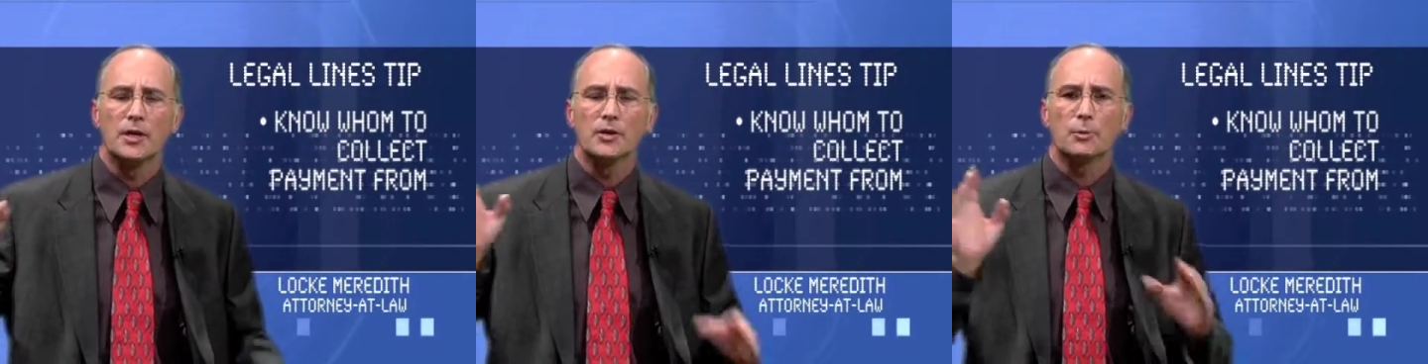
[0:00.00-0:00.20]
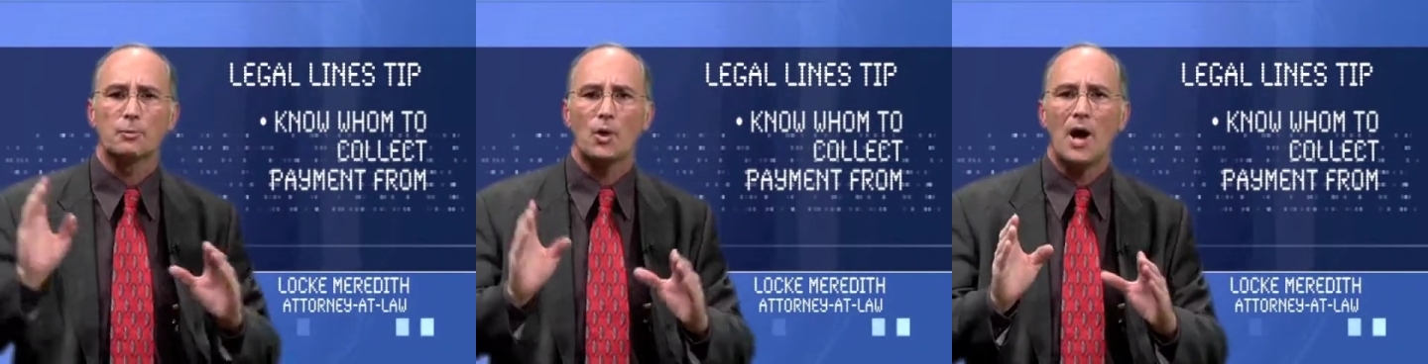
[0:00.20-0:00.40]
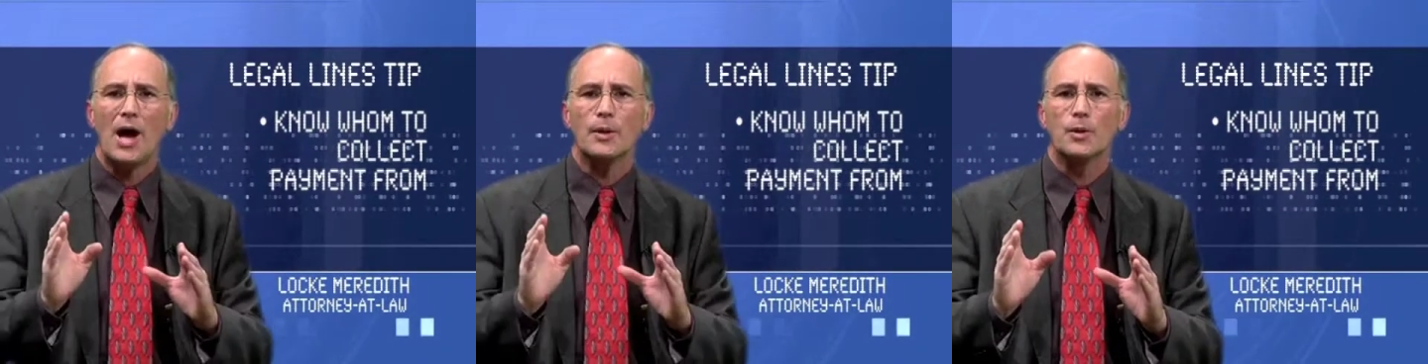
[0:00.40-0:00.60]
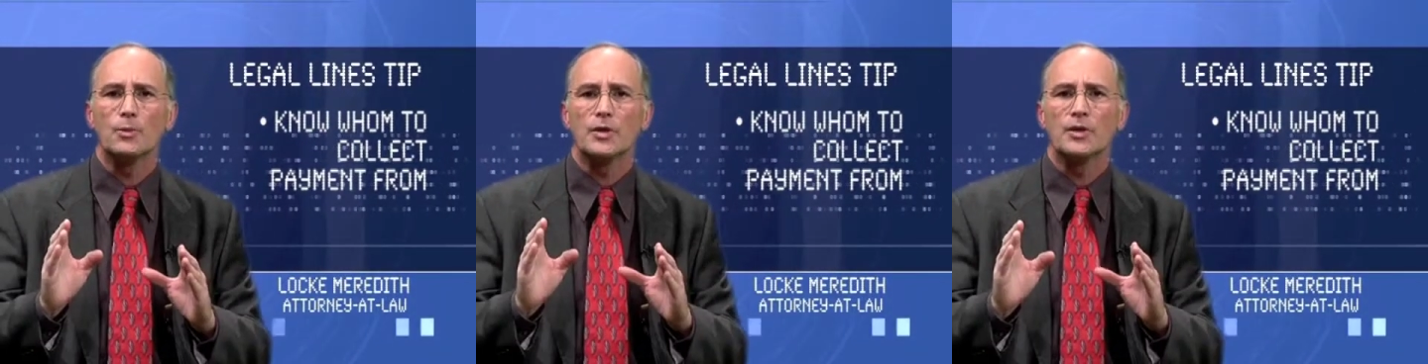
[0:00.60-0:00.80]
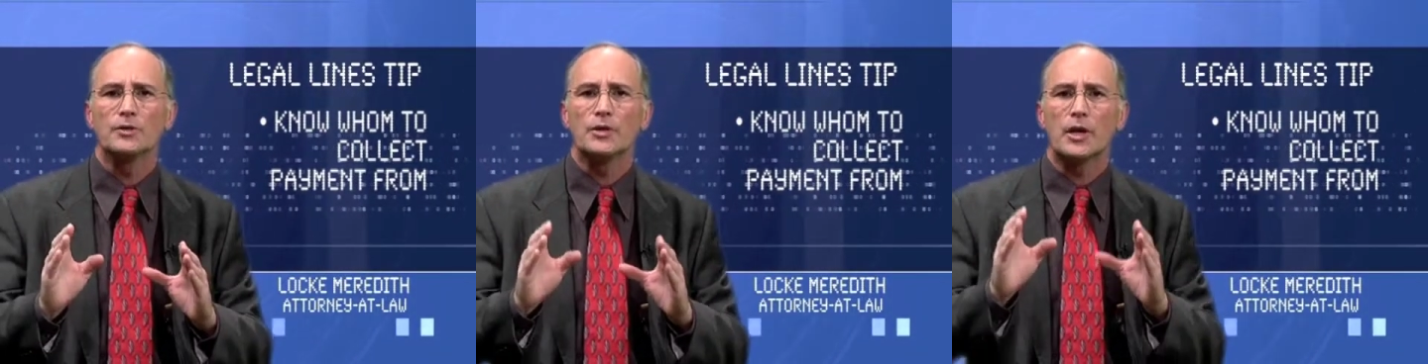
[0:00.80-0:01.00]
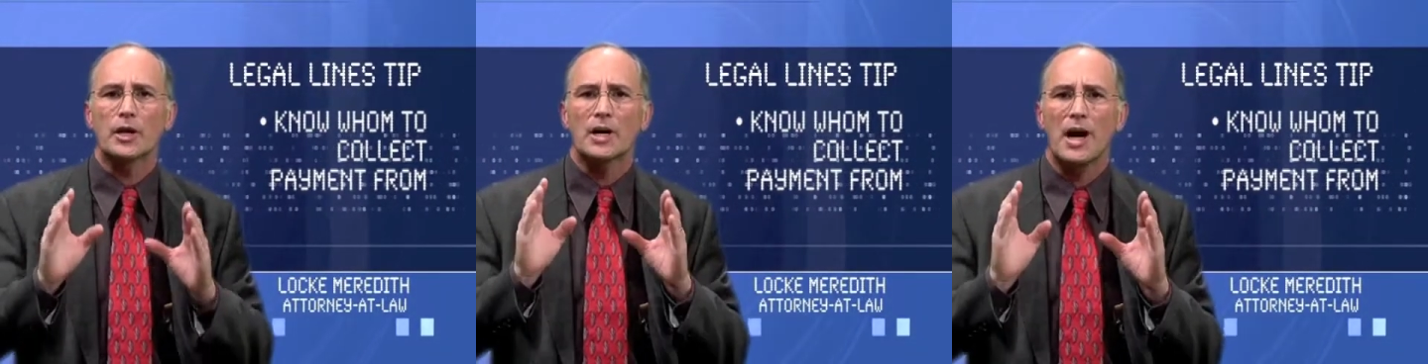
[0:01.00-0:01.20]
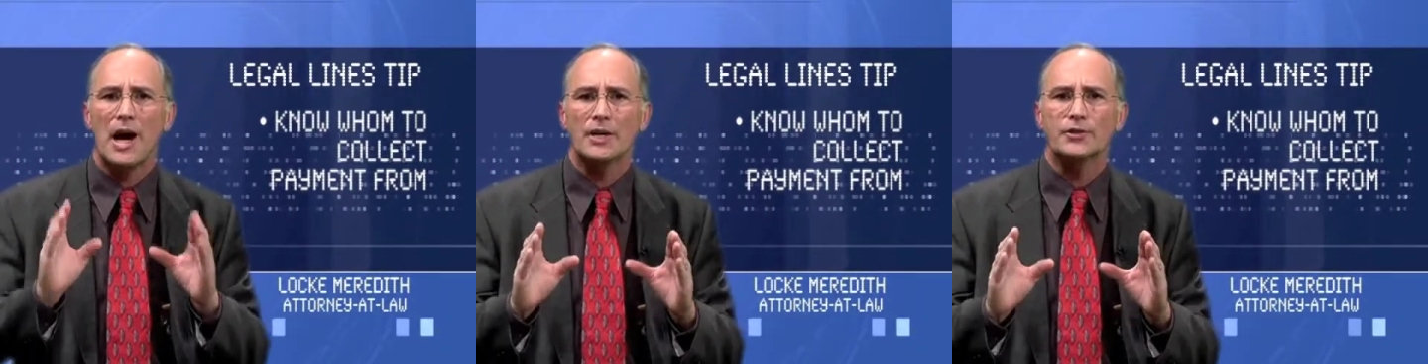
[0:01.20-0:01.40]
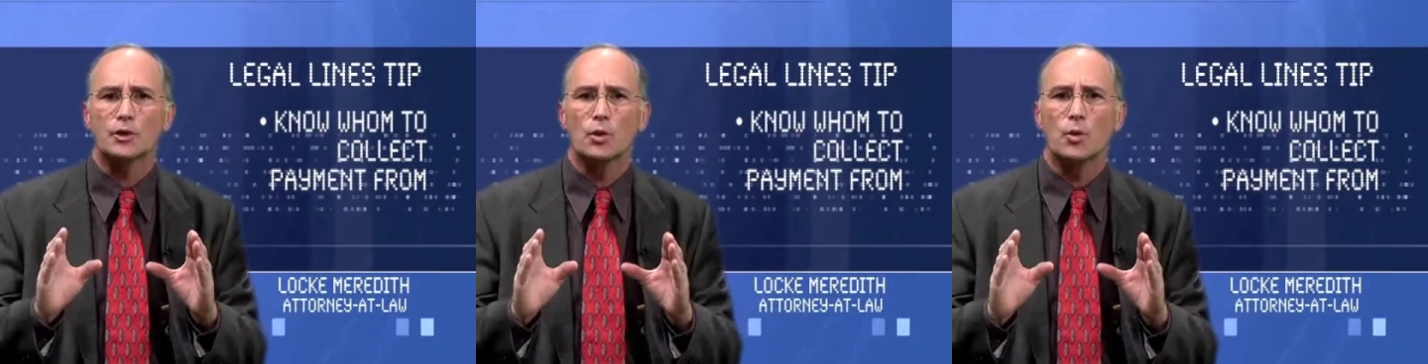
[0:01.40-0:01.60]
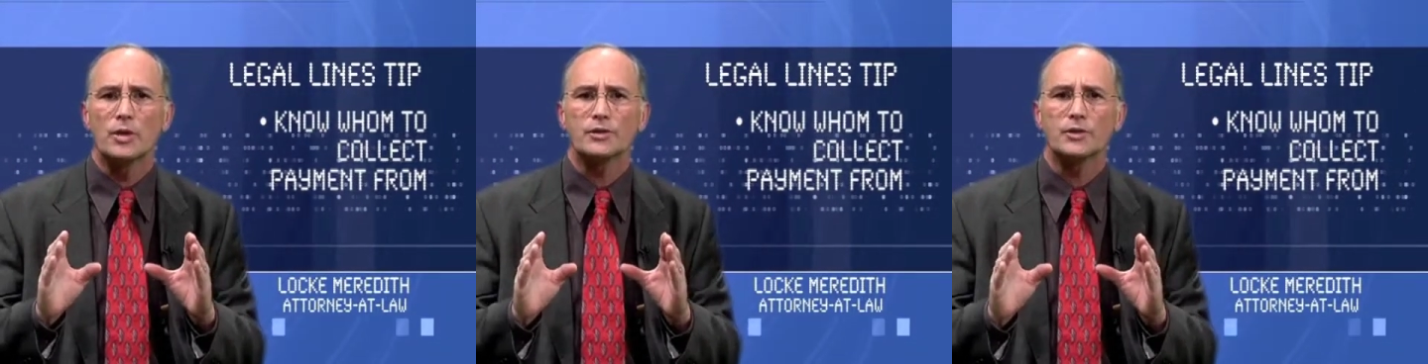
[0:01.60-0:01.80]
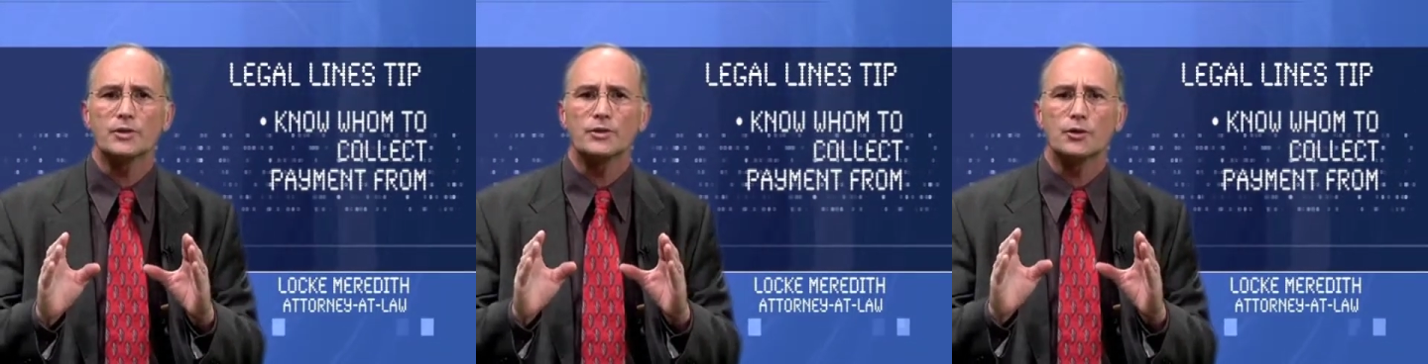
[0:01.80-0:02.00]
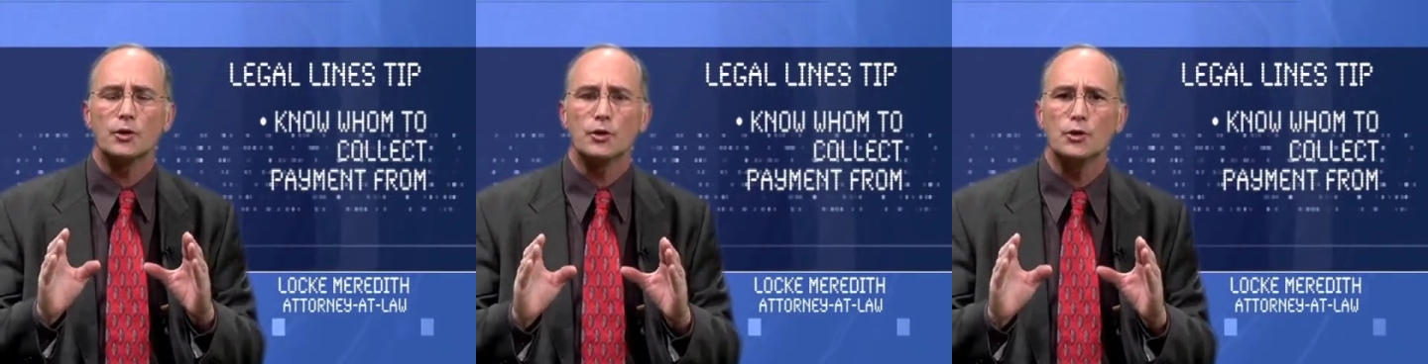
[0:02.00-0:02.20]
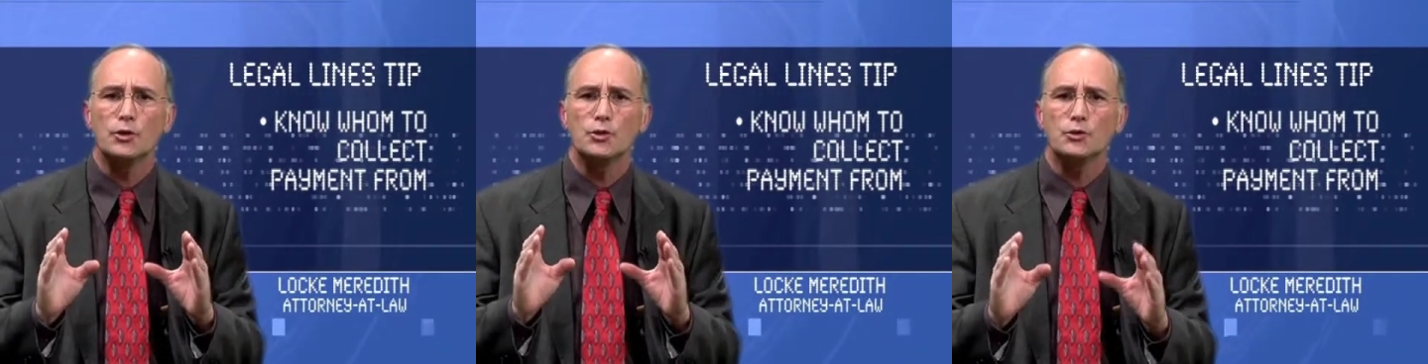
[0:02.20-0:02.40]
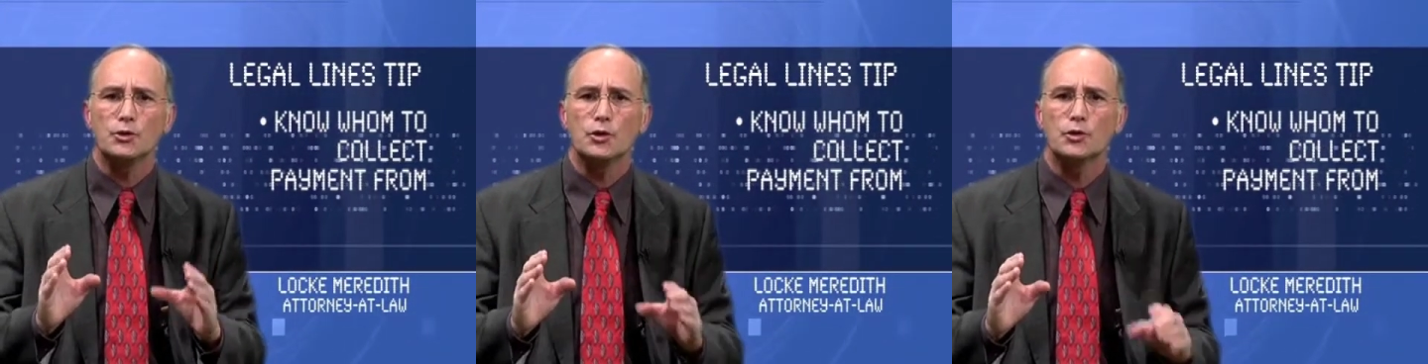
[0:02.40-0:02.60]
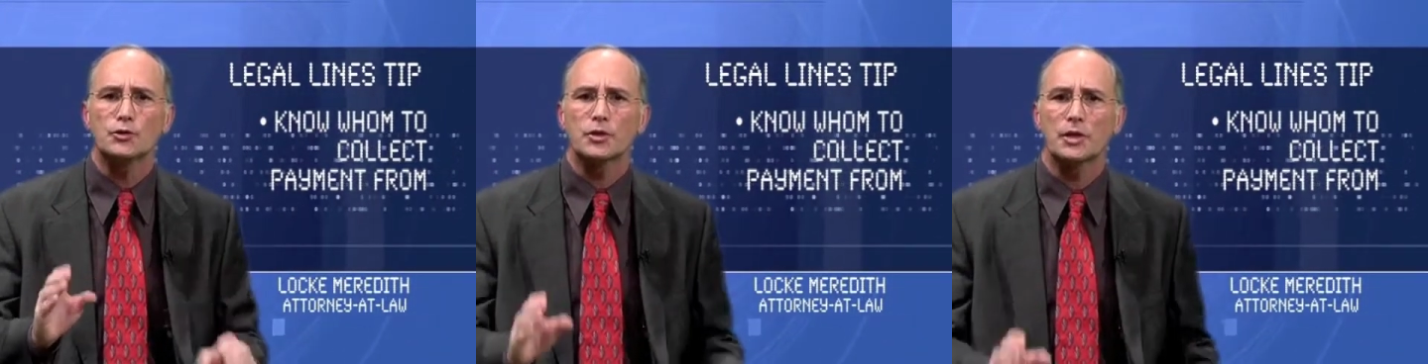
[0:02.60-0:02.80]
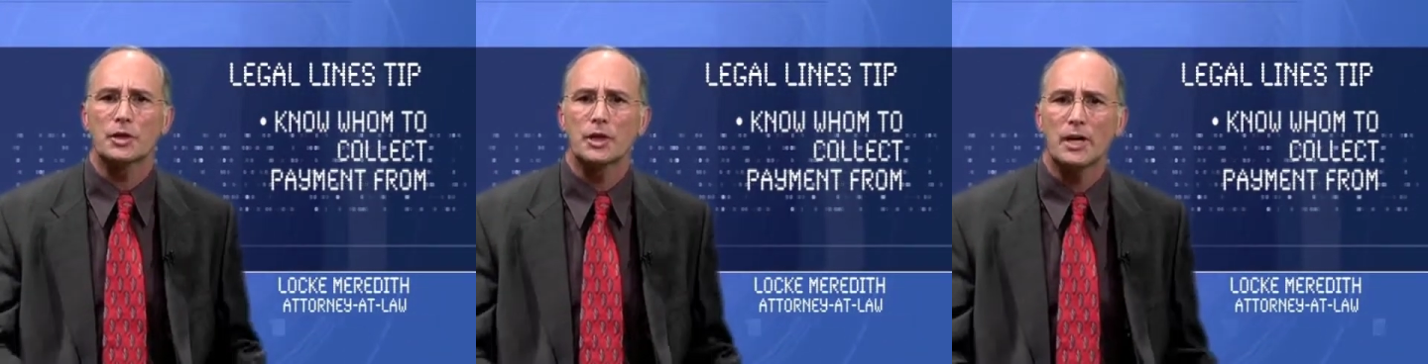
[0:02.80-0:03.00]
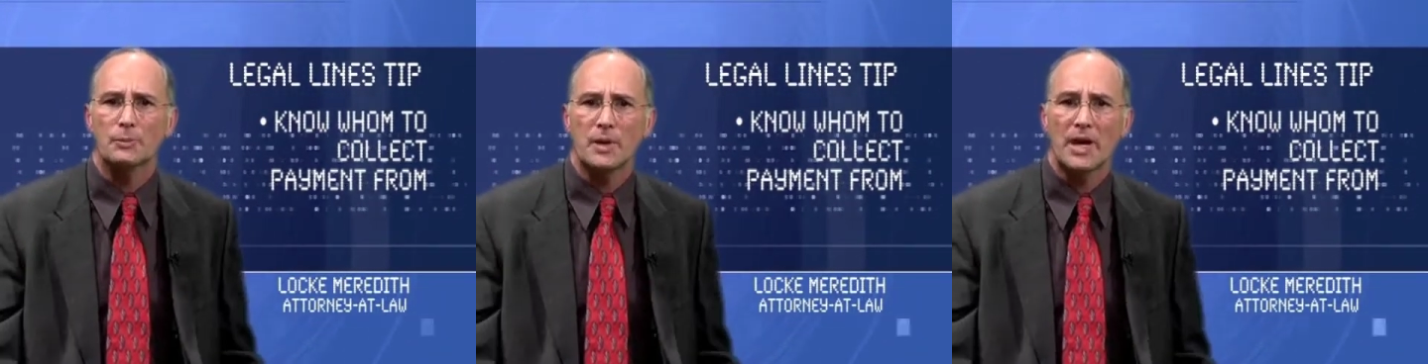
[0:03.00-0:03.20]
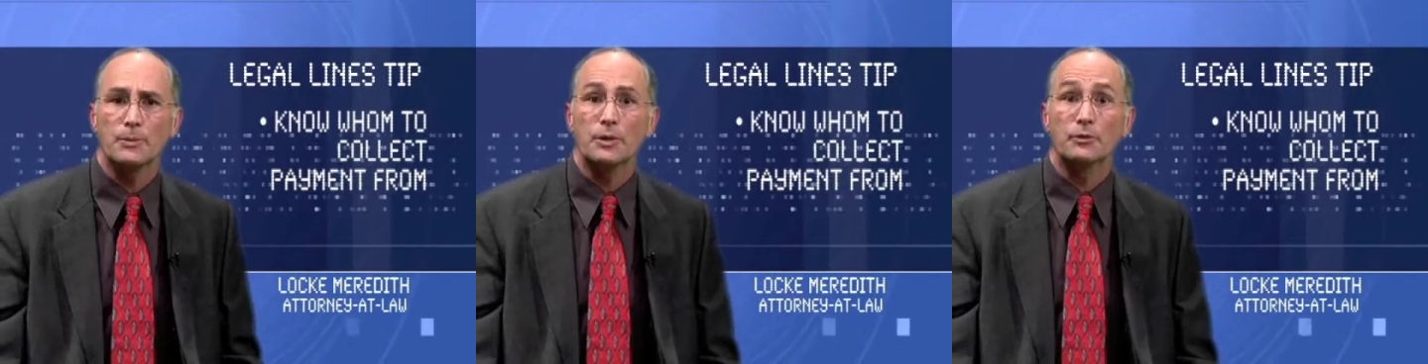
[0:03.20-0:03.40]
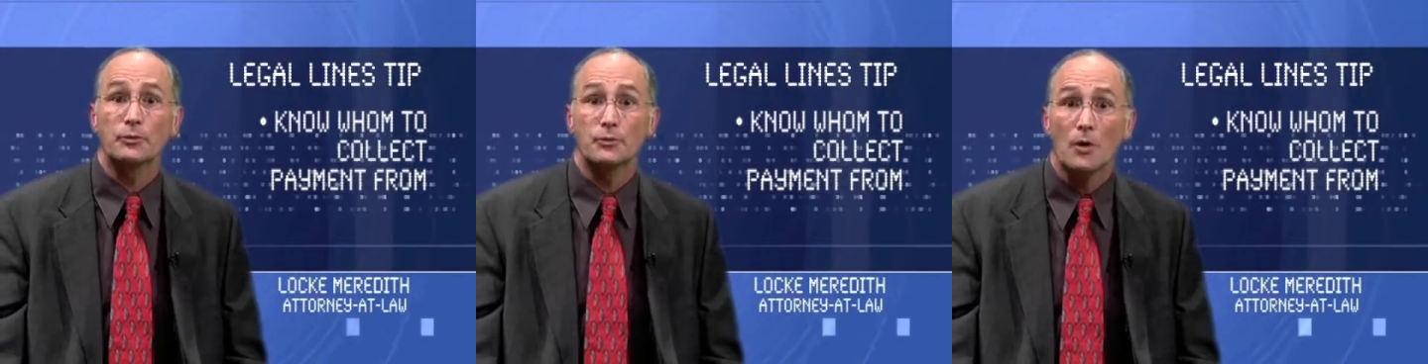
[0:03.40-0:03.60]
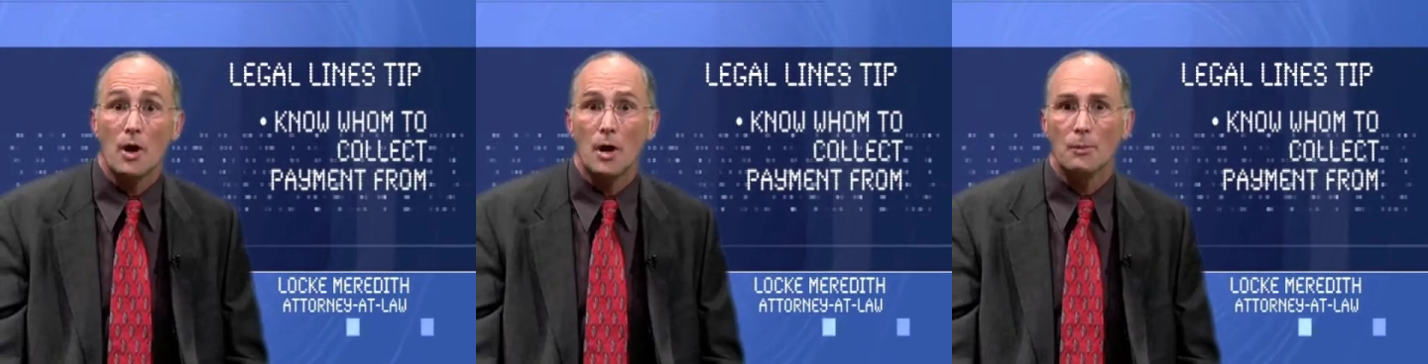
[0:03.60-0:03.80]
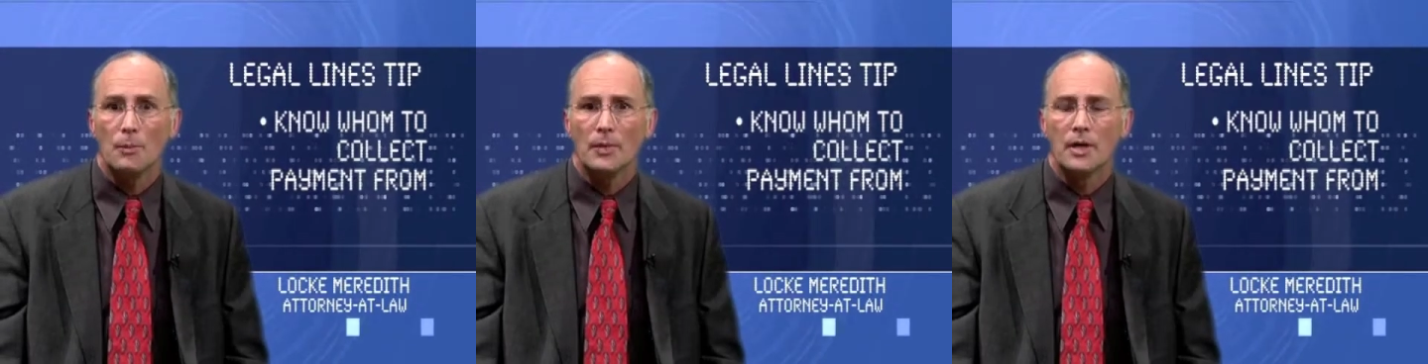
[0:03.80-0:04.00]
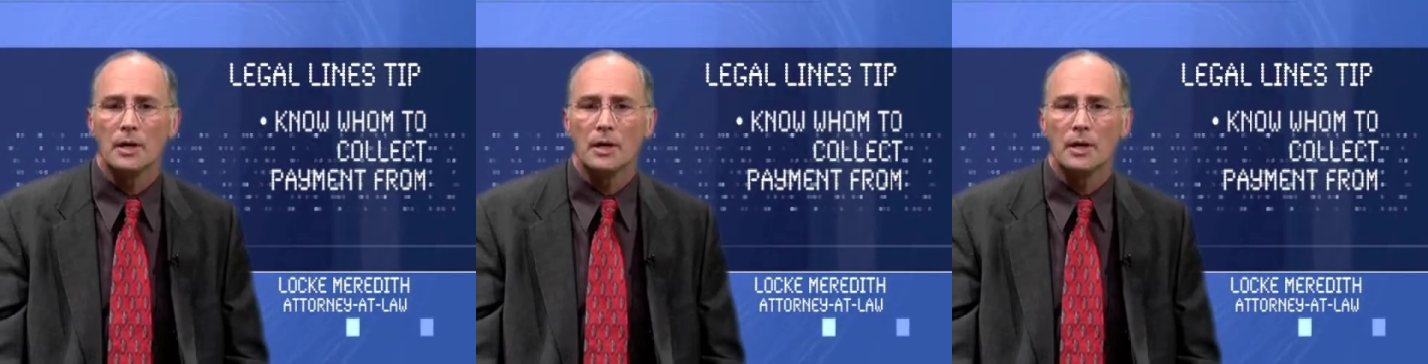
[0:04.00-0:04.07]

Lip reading: The problem is there are consequences to who you choose to collect payment from.